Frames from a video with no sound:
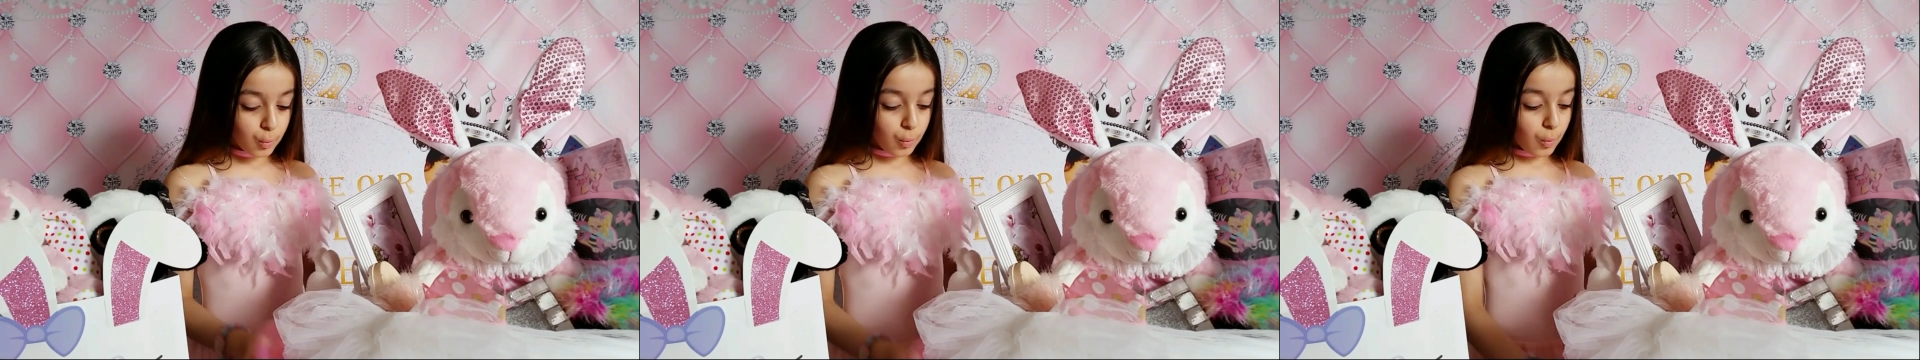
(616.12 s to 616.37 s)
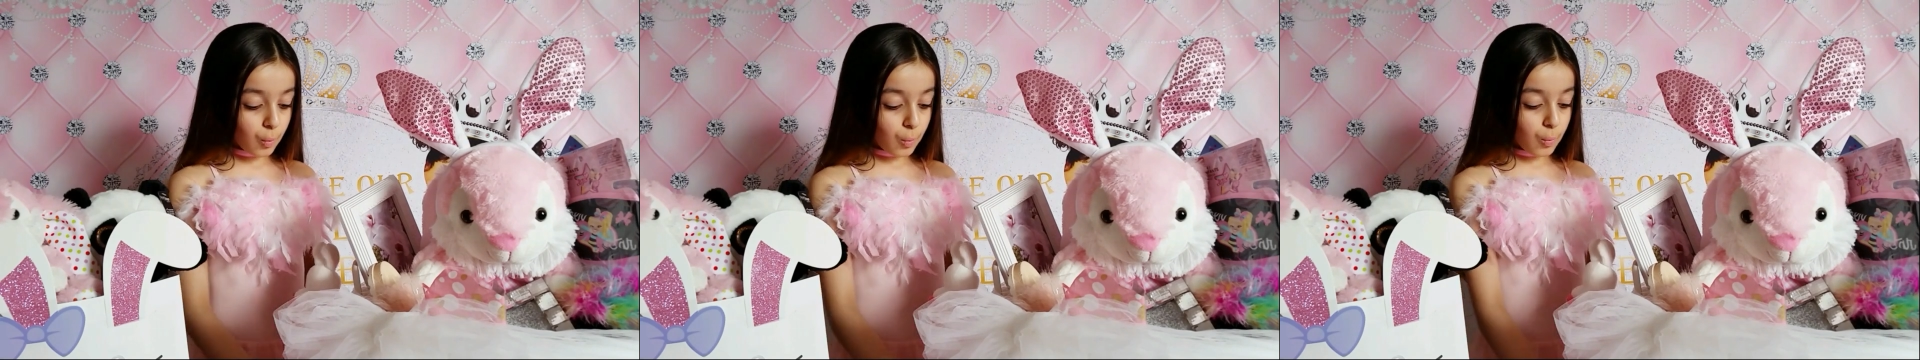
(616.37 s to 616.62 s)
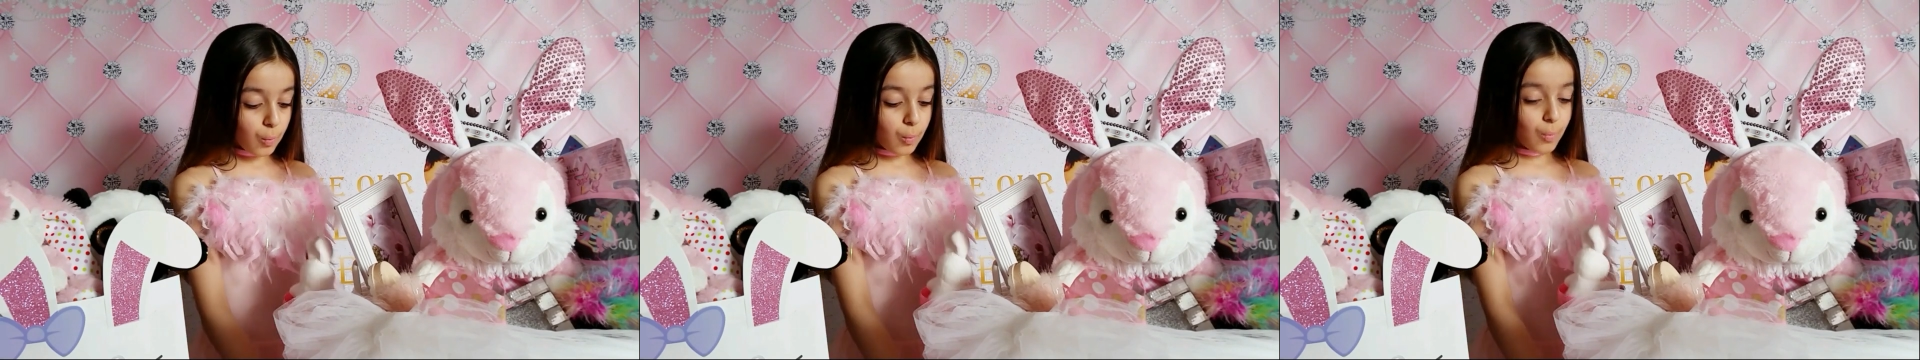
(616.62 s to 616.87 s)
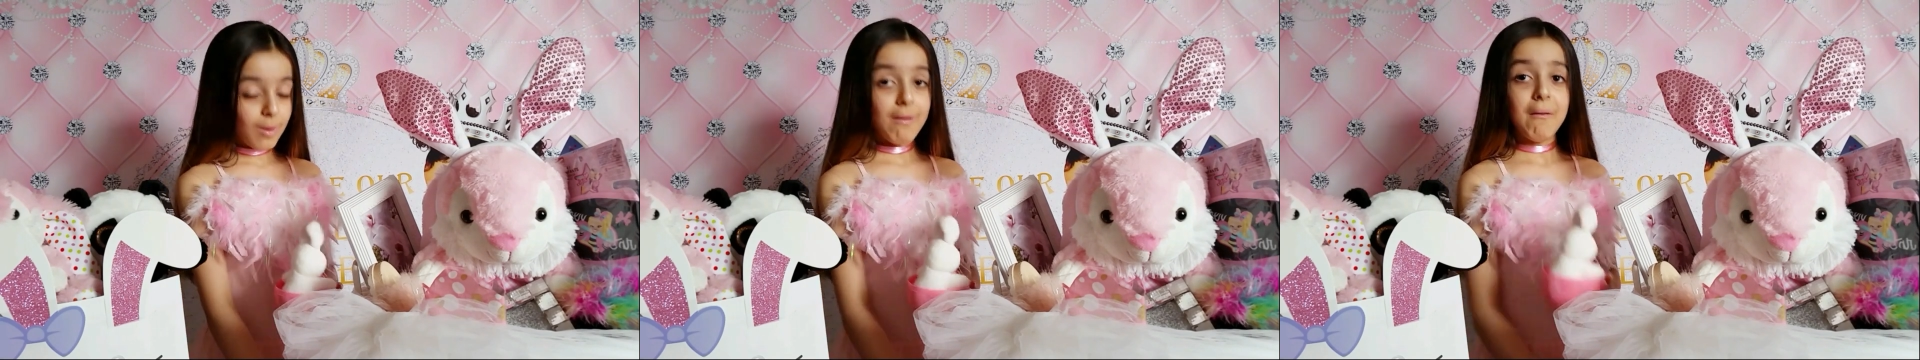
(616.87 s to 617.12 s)

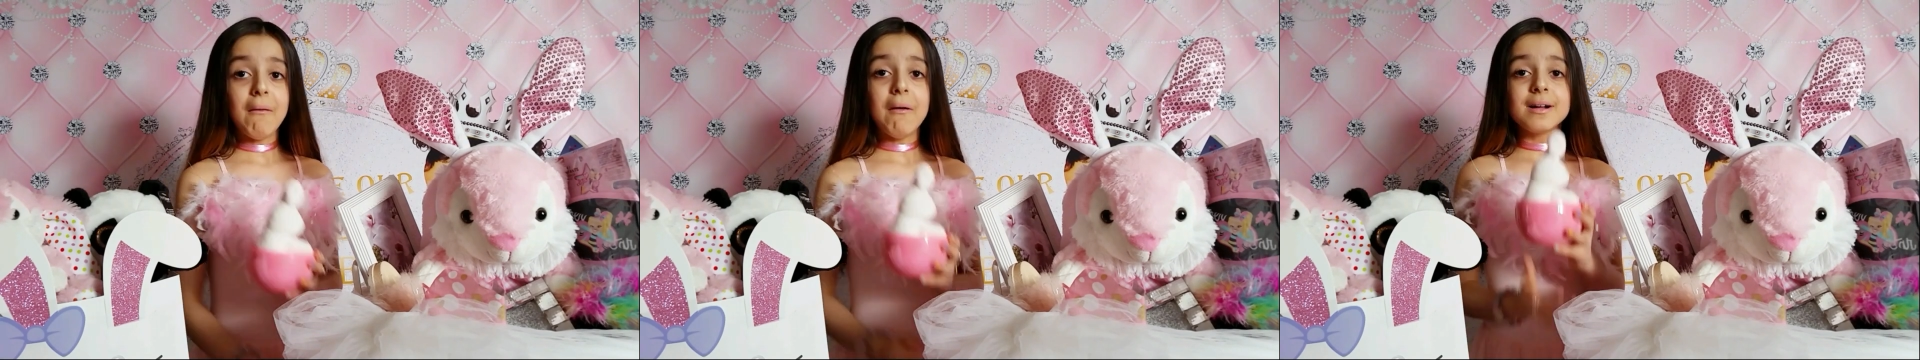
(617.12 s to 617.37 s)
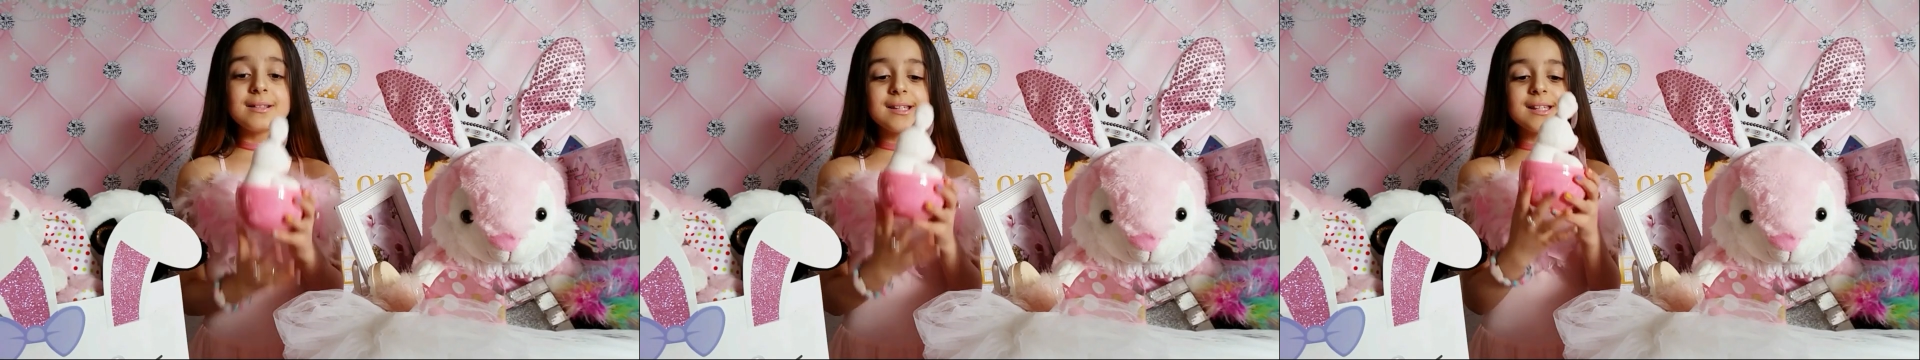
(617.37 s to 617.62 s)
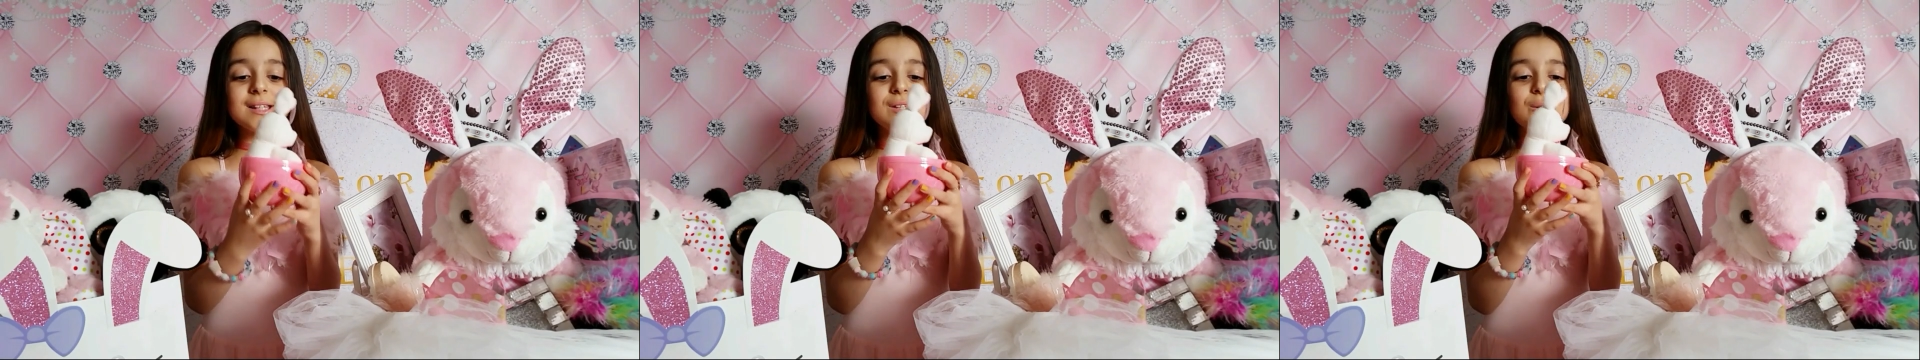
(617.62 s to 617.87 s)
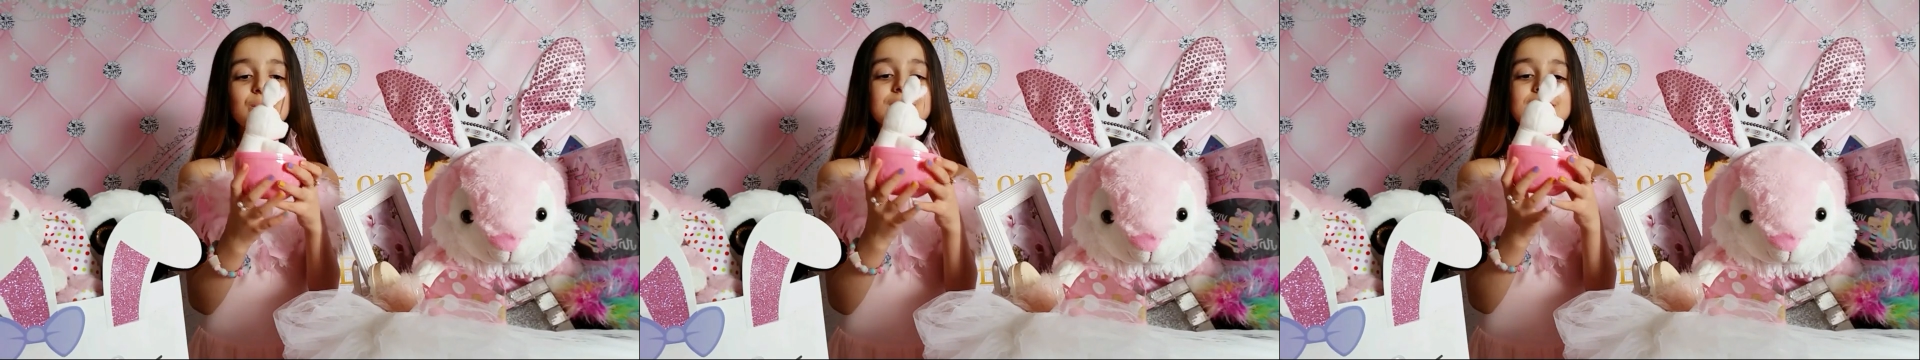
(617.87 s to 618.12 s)
Ooh, this is
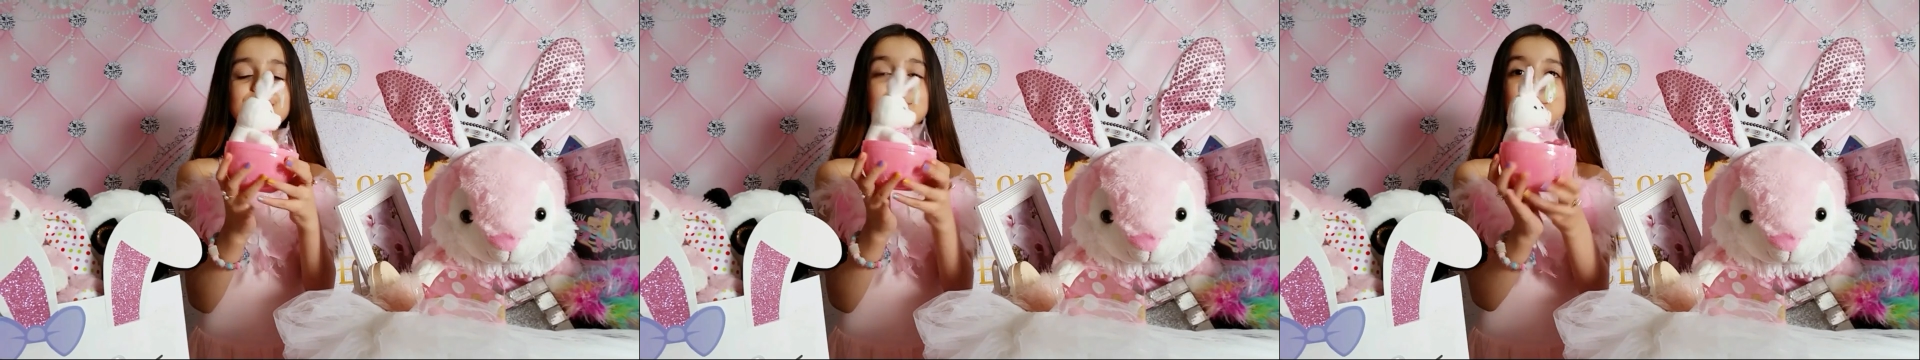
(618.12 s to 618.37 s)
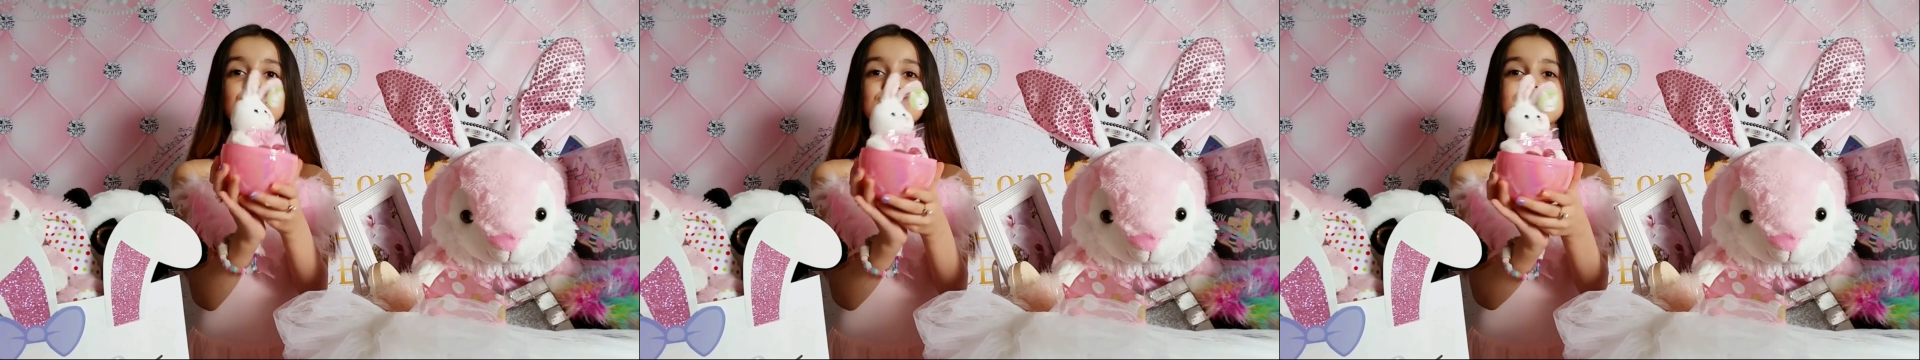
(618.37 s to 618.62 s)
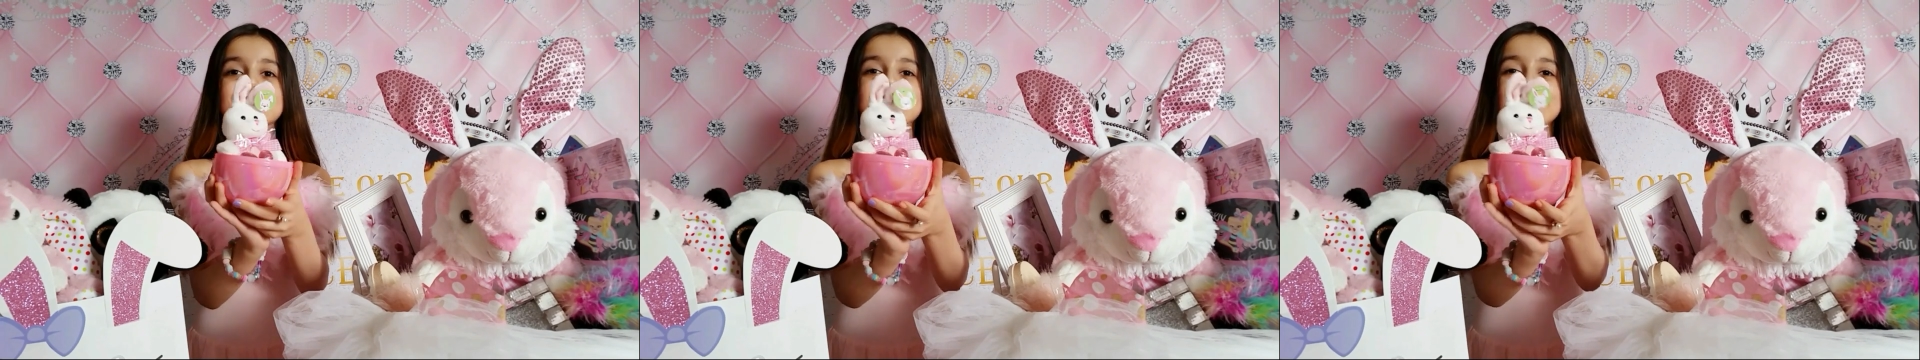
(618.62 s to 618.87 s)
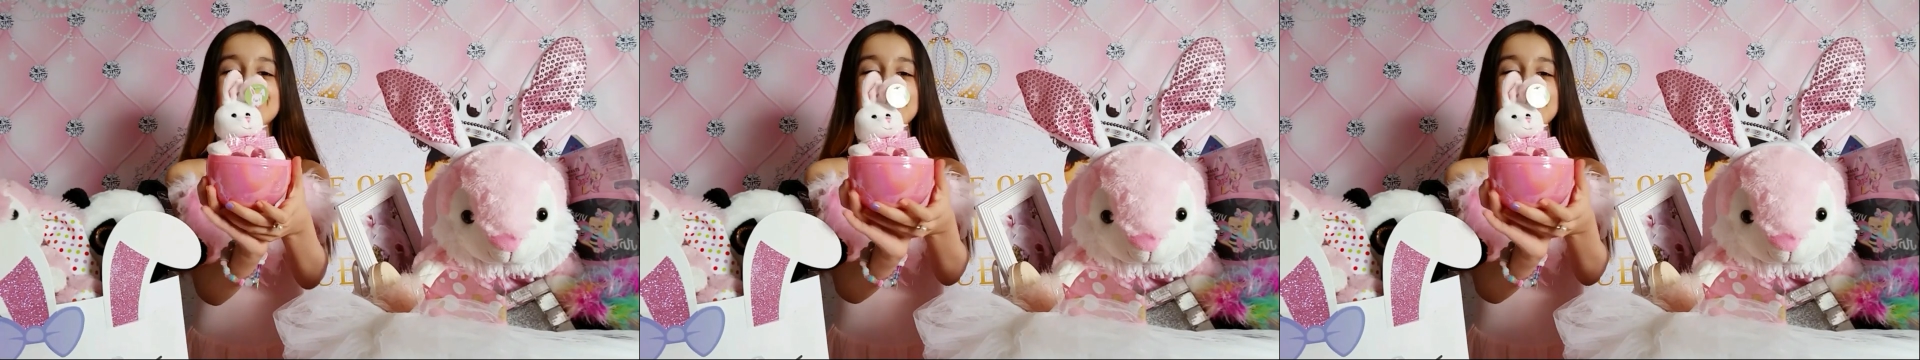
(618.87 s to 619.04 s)
so cute.